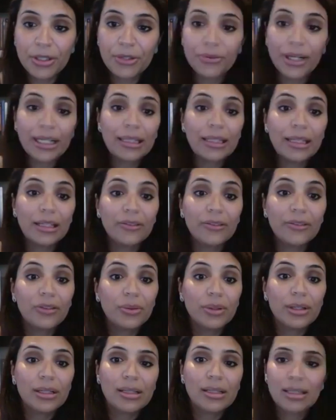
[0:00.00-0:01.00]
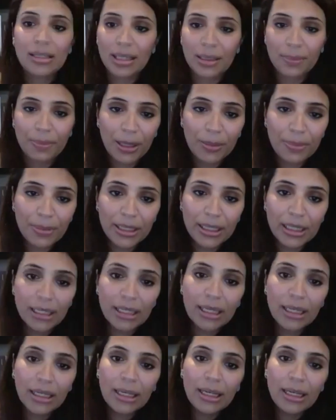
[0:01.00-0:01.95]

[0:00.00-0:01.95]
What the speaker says: greatly influenced the public.